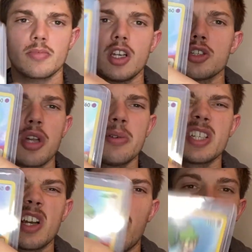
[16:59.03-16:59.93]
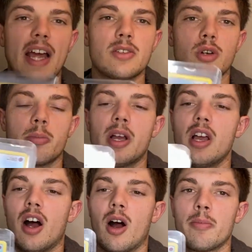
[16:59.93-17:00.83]
So I'm just going to hold on to
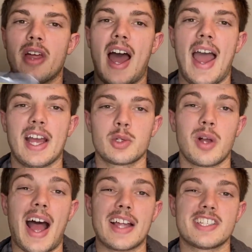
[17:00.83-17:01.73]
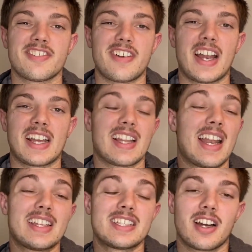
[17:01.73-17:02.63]
them. The actual odds of finding a lot of
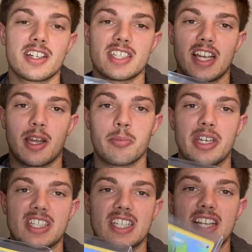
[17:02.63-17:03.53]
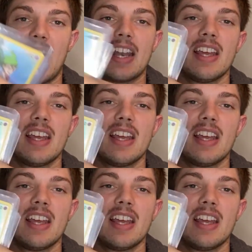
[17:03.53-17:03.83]
these cards in like a PSA 10